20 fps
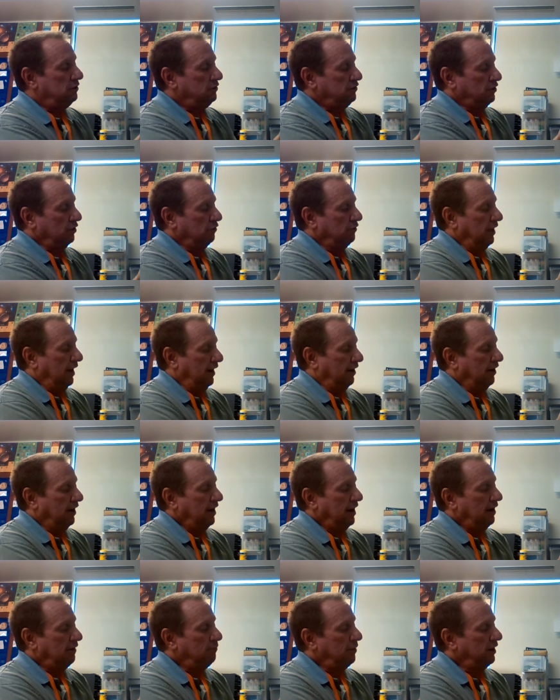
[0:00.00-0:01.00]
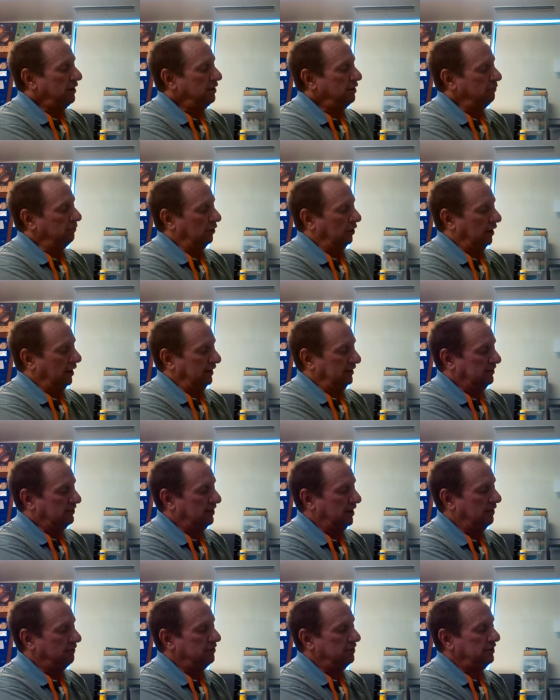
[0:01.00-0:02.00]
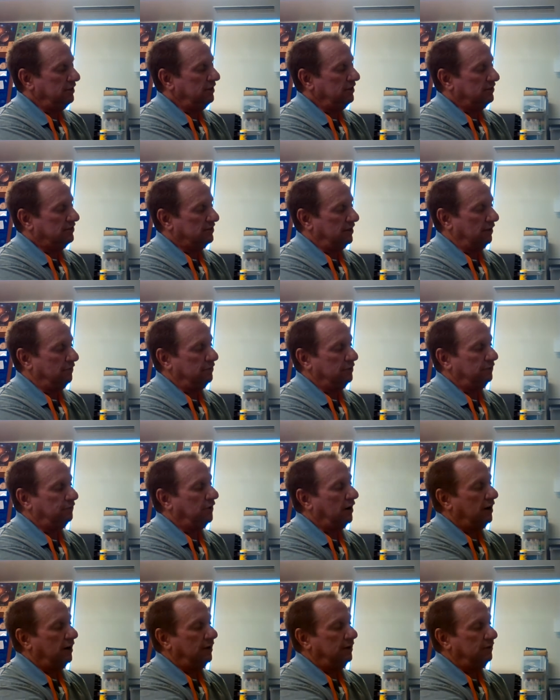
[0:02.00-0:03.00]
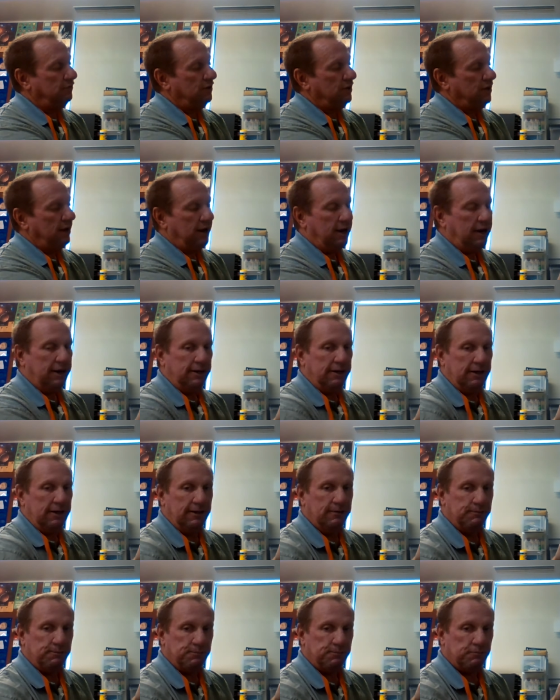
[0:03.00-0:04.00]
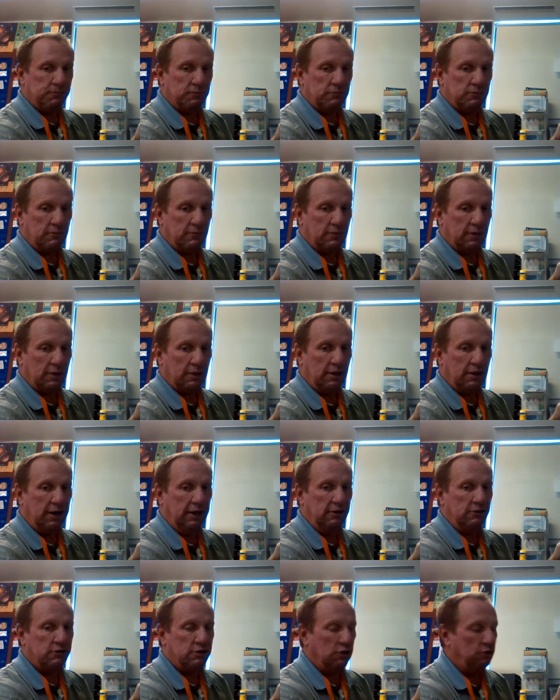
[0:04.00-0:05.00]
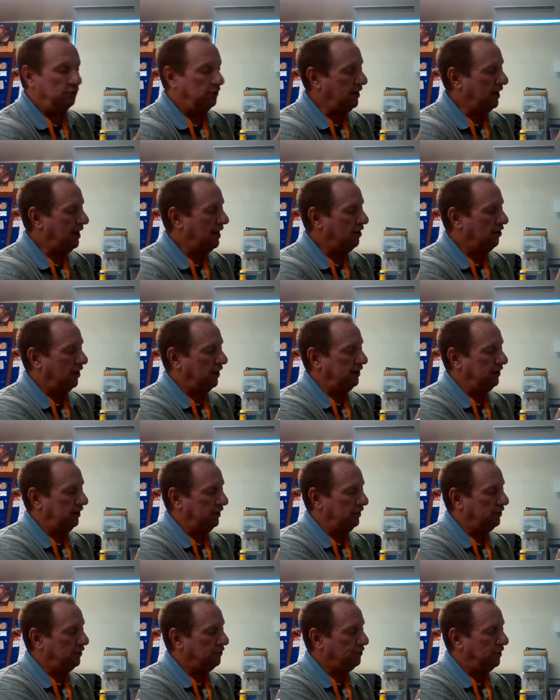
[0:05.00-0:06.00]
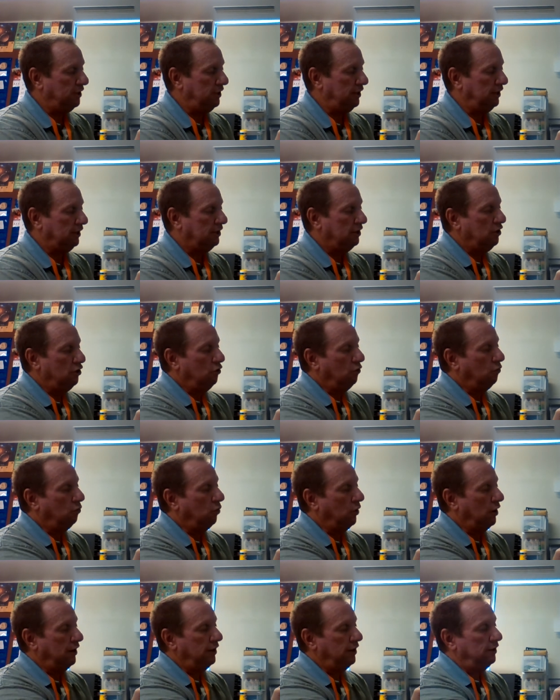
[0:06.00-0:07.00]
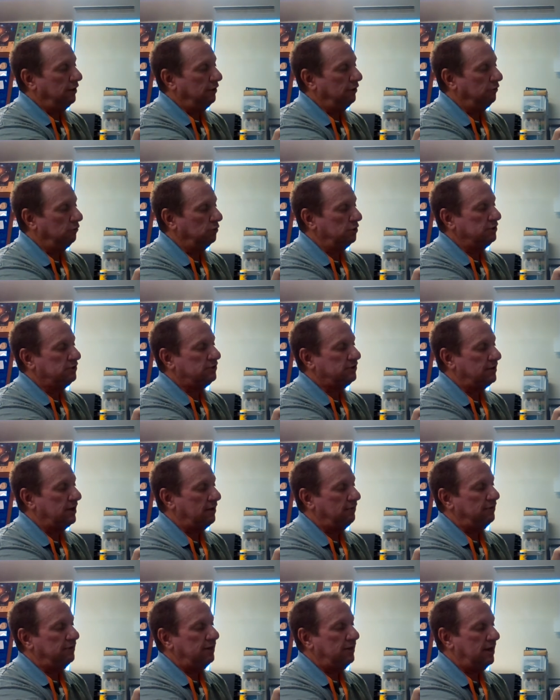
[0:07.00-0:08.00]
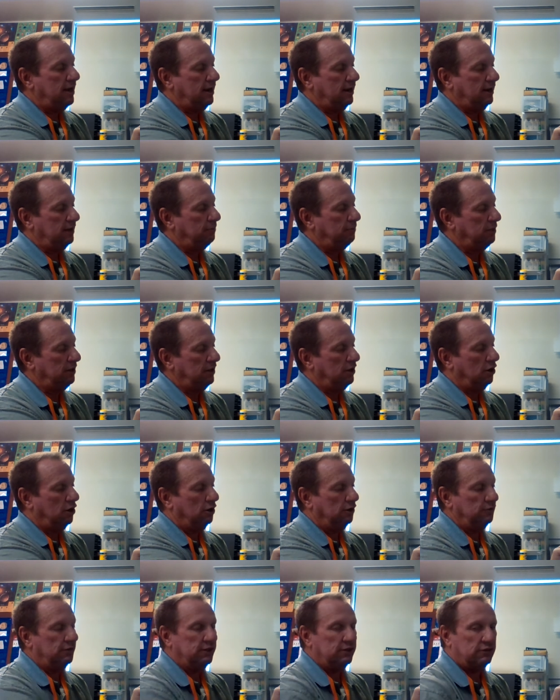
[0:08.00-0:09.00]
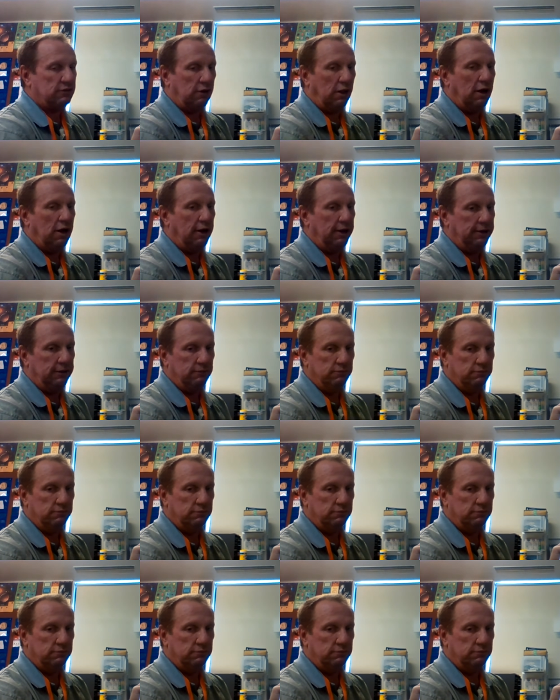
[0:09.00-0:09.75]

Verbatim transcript: So now I have my number line 70, 75, 80. And so now I need to think where would 78 be on this line?